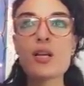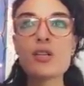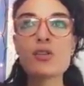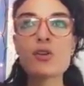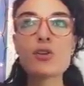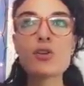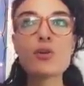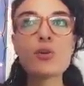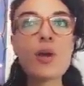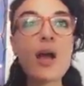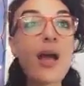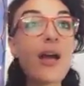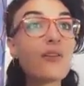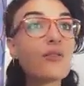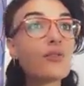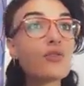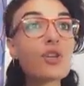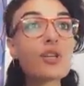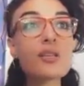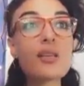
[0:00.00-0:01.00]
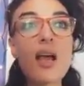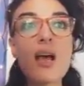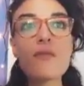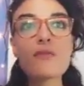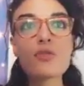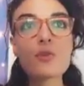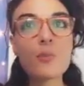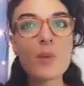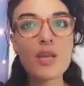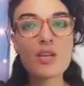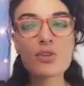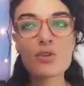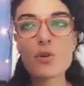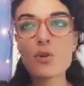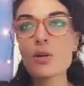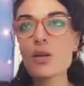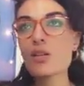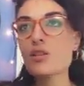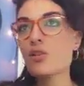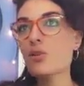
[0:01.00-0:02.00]
So you uh, just have to make
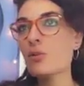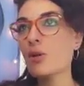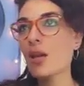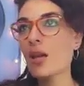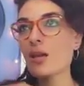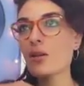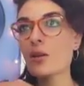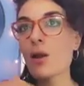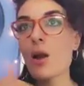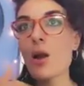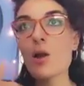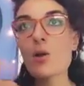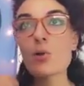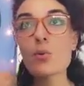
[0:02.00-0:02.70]
sure that you can